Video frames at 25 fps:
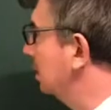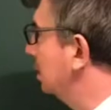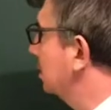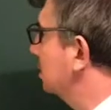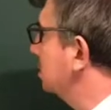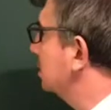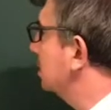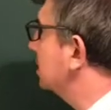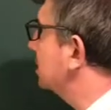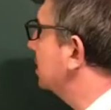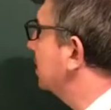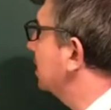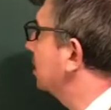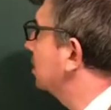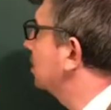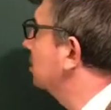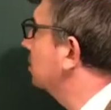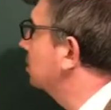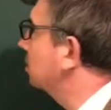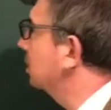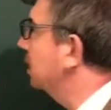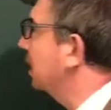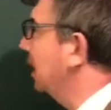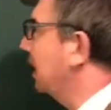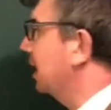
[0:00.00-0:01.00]
Let's take a
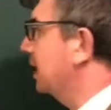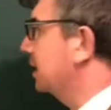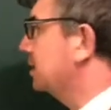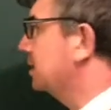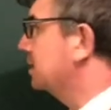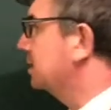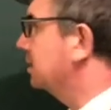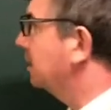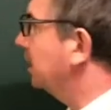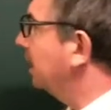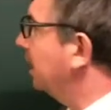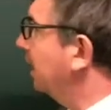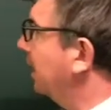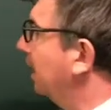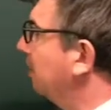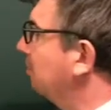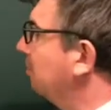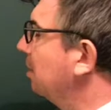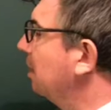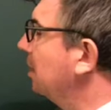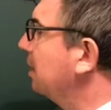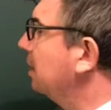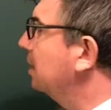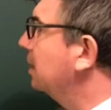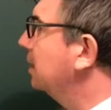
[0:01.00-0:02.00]
look at
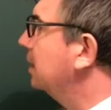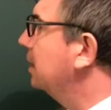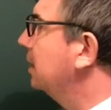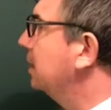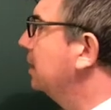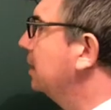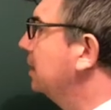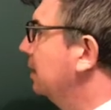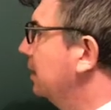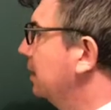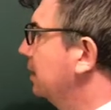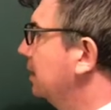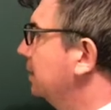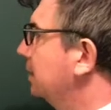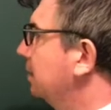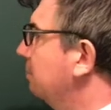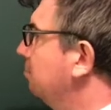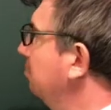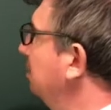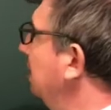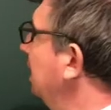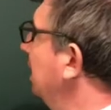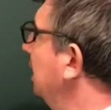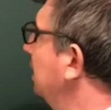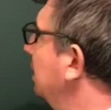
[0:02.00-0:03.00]
the
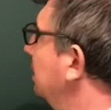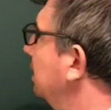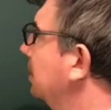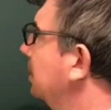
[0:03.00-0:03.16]
mean